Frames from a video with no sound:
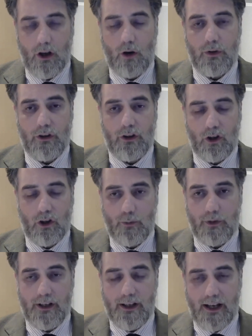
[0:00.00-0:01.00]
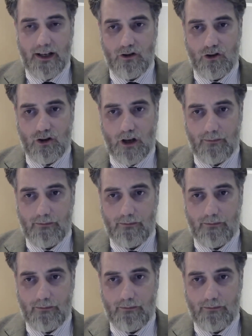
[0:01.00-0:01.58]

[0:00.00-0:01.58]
with human nature.